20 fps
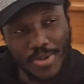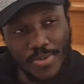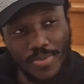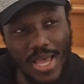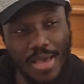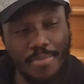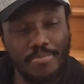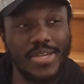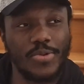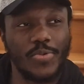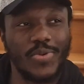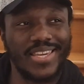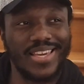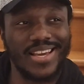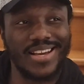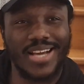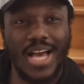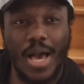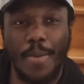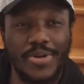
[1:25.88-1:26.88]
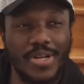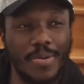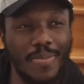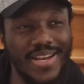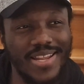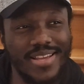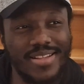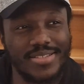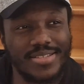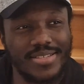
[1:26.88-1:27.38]
I mean, we can't copy
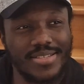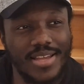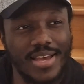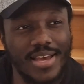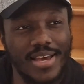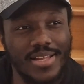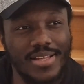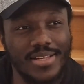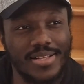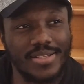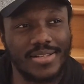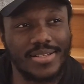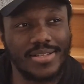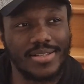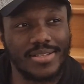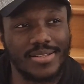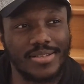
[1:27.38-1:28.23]
nobody else's style.